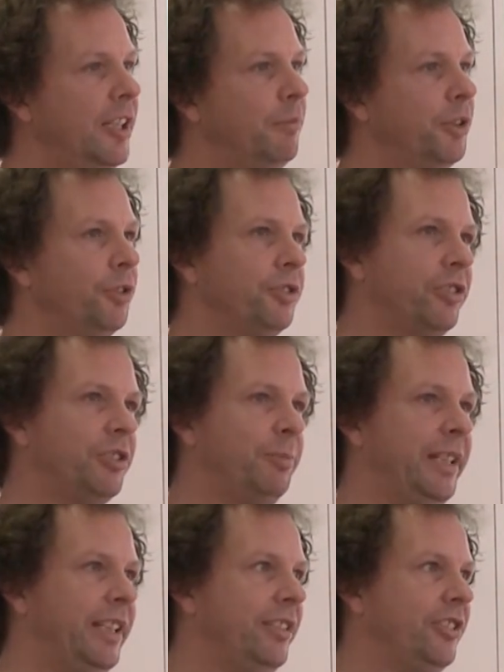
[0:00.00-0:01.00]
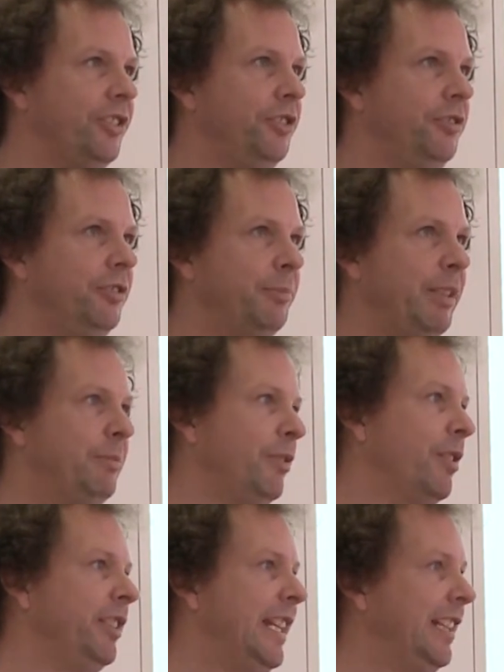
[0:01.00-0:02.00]
but also speaking to the people who
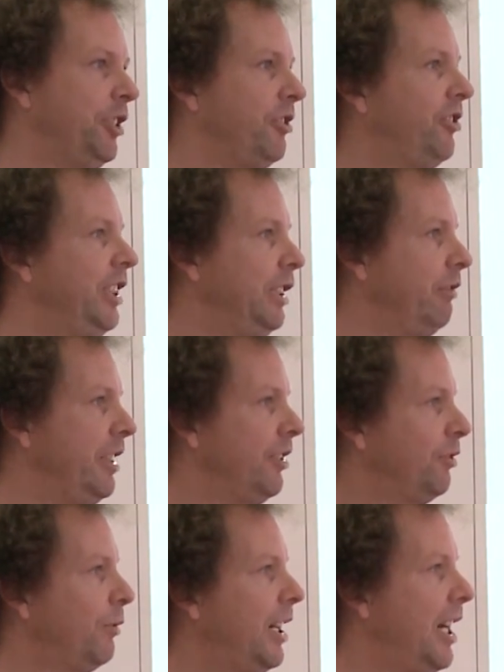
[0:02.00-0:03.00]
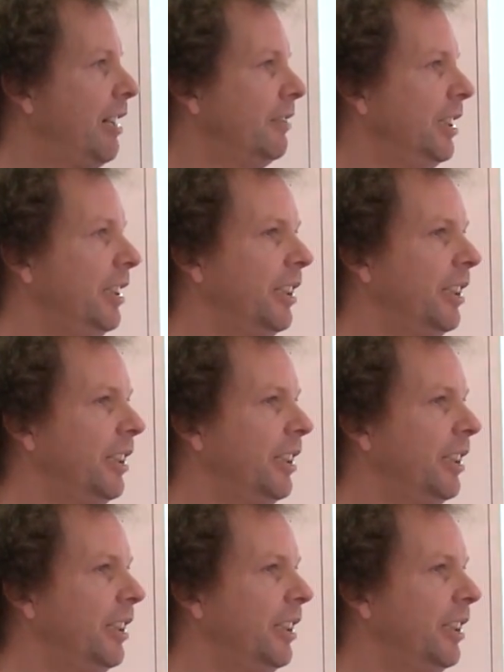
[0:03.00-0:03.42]
own the electricity grid as well,